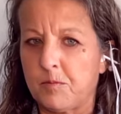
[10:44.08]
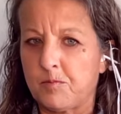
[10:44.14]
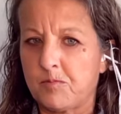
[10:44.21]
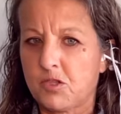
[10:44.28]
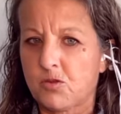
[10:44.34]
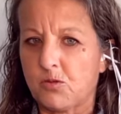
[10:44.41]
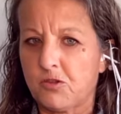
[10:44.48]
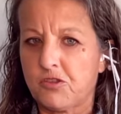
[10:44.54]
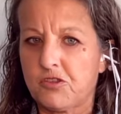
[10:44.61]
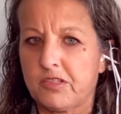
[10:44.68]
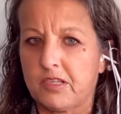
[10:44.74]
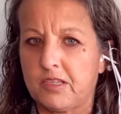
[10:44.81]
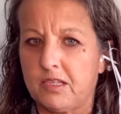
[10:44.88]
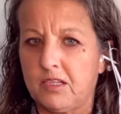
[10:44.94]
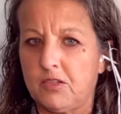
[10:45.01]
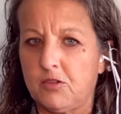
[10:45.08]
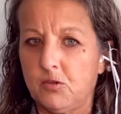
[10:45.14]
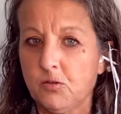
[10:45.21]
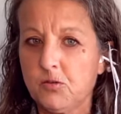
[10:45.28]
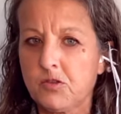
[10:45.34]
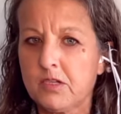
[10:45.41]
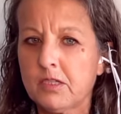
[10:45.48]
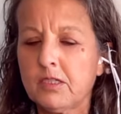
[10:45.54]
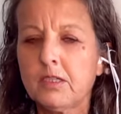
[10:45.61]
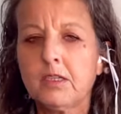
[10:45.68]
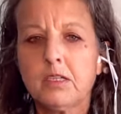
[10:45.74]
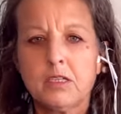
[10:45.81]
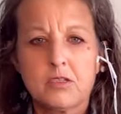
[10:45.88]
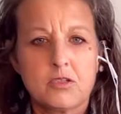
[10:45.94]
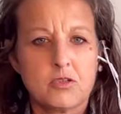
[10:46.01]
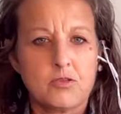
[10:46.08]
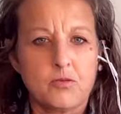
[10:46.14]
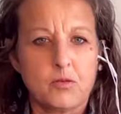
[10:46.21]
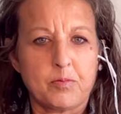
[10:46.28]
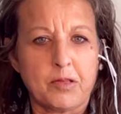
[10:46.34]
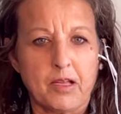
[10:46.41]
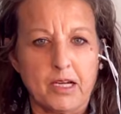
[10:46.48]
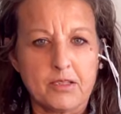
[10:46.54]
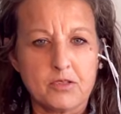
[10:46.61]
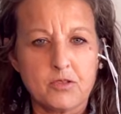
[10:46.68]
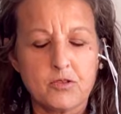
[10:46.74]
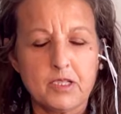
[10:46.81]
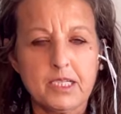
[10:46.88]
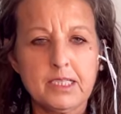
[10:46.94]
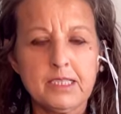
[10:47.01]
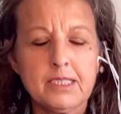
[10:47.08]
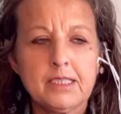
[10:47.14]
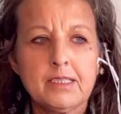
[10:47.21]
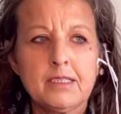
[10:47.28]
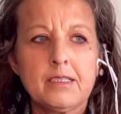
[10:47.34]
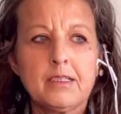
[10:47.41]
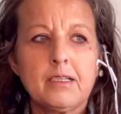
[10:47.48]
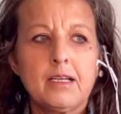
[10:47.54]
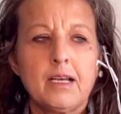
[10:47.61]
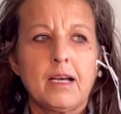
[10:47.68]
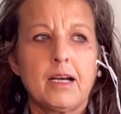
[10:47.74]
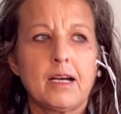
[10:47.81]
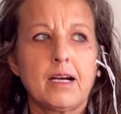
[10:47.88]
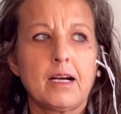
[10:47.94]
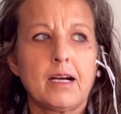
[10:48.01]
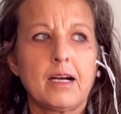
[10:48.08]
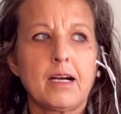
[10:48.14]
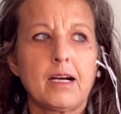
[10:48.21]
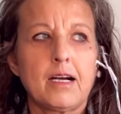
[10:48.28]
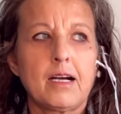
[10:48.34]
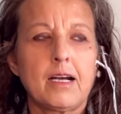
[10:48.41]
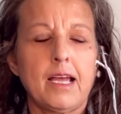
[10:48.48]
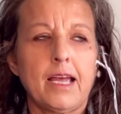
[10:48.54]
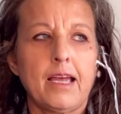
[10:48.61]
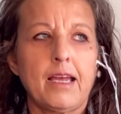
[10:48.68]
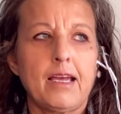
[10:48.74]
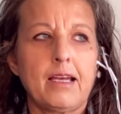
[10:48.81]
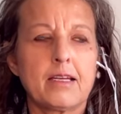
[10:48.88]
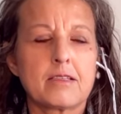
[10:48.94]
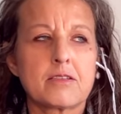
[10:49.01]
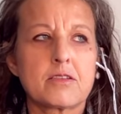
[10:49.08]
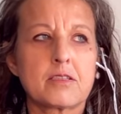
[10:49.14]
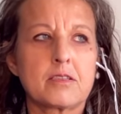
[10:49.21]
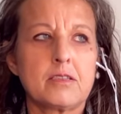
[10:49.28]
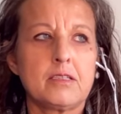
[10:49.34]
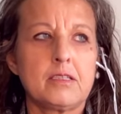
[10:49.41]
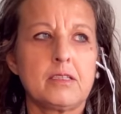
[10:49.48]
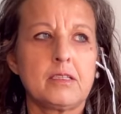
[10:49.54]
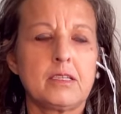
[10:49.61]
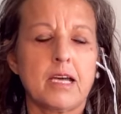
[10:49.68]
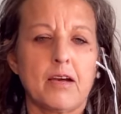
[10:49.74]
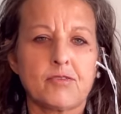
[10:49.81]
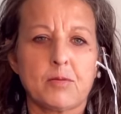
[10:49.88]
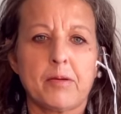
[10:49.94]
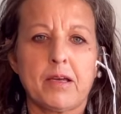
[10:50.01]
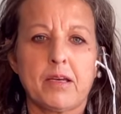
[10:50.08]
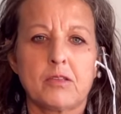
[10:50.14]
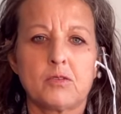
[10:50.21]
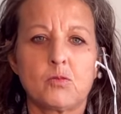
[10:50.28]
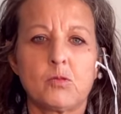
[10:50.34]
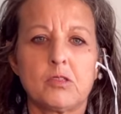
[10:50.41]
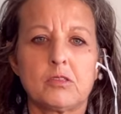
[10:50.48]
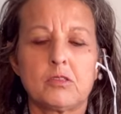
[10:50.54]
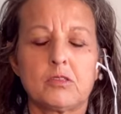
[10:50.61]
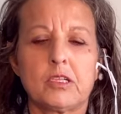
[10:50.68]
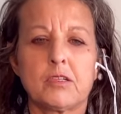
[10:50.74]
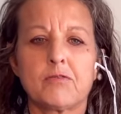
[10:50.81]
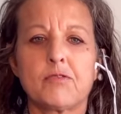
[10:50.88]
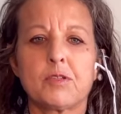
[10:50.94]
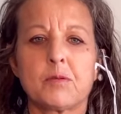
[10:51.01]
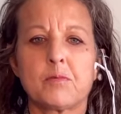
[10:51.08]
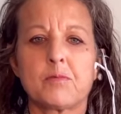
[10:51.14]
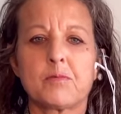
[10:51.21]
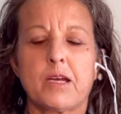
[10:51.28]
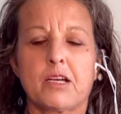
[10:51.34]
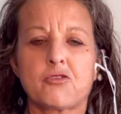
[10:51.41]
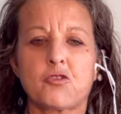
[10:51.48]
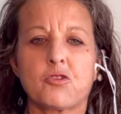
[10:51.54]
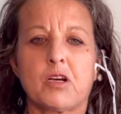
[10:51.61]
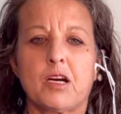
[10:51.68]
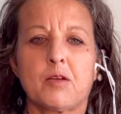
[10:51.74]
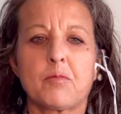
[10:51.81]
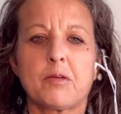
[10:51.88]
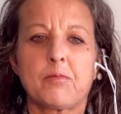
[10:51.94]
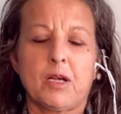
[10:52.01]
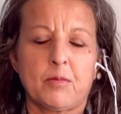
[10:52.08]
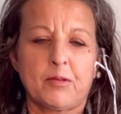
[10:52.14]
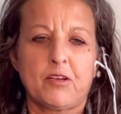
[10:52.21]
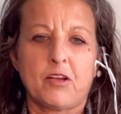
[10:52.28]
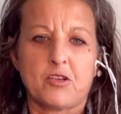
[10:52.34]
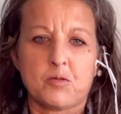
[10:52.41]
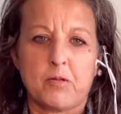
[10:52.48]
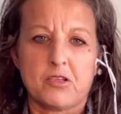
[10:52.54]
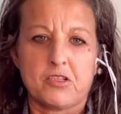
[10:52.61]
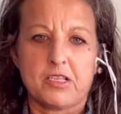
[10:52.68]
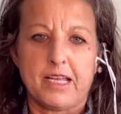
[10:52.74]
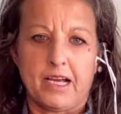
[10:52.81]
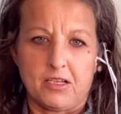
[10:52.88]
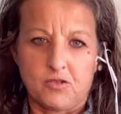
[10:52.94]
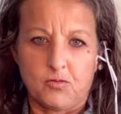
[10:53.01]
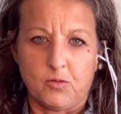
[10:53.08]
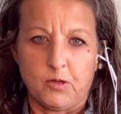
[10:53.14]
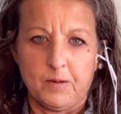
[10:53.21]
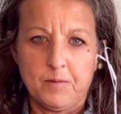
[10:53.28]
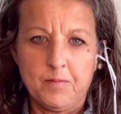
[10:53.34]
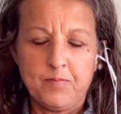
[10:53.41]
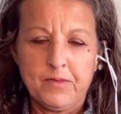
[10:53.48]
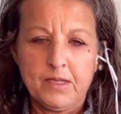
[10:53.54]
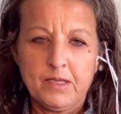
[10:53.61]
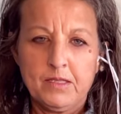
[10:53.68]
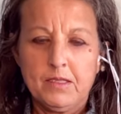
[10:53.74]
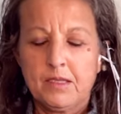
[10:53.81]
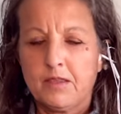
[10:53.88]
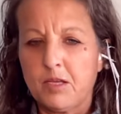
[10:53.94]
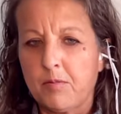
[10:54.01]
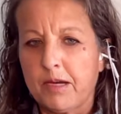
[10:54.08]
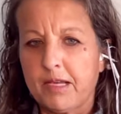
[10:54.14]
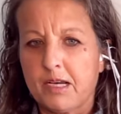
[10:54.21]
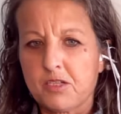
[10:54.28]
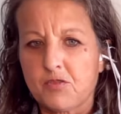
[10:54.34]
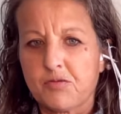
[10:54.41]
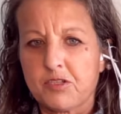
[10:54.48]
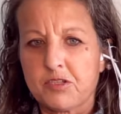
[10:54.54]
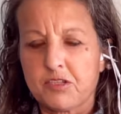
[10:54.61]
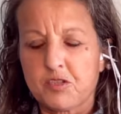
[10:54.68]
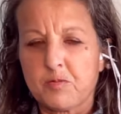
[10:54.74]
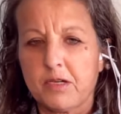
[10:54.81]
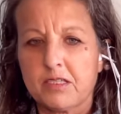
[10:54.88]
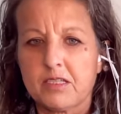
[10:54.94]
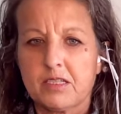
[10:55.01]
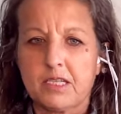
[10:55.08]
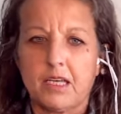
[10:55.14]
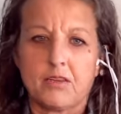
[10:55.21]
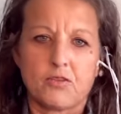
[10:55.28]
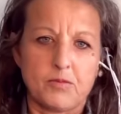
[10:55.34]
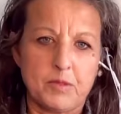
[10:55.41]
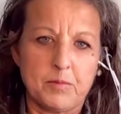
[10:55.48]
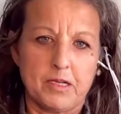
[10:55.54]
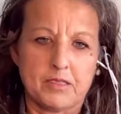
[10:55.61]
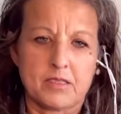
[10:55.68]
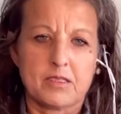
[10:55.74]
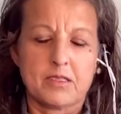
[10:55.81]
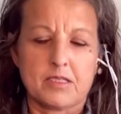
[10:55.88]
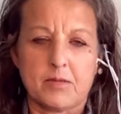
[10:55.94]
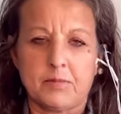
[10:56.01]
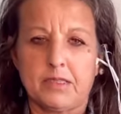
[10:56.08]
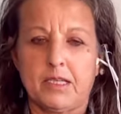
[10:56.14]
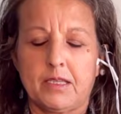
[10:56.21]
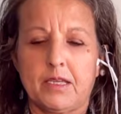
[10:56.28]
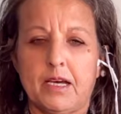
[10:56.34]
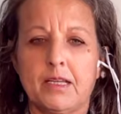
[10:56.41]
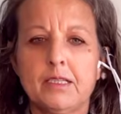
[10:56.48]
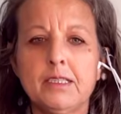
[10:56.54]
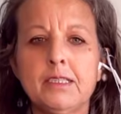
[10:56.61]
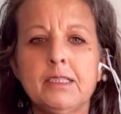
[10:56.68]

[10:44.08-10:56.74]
sources that they use to apply the duty. And the NAFTA panel will give them extra time, but probably not as much as they asked for. They might ask for 6 months and get 3 months, something like that.